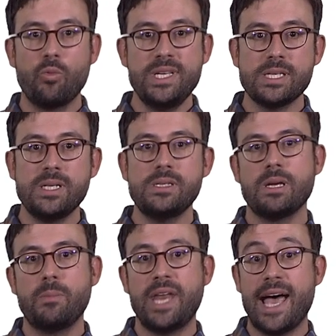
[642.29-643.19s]
recent,
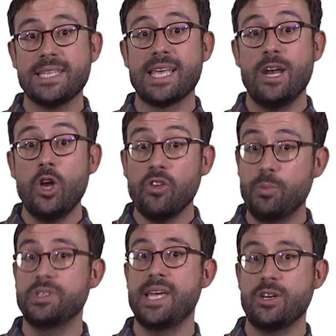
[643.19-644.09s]
but has a lot of
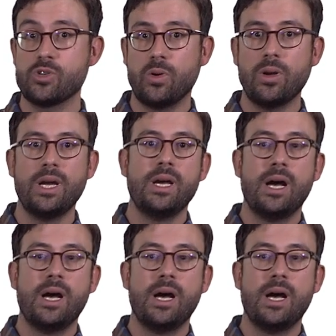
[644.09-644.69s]
potential.